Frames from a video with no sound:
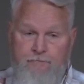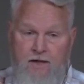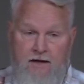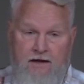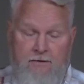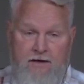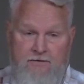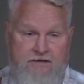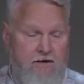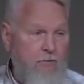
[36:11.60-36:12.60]
I
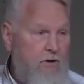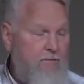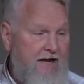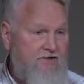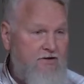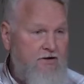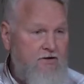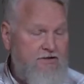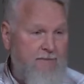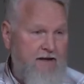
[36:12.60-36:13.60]
was hearing one pastor
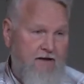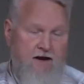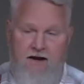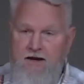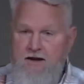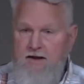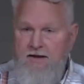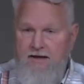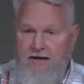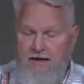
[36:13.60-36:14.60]
speak on it,
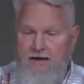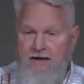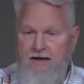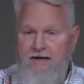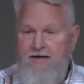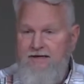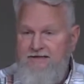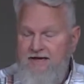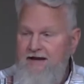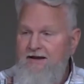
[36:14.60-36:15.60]
and he
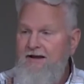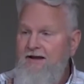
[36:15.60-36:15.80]
said,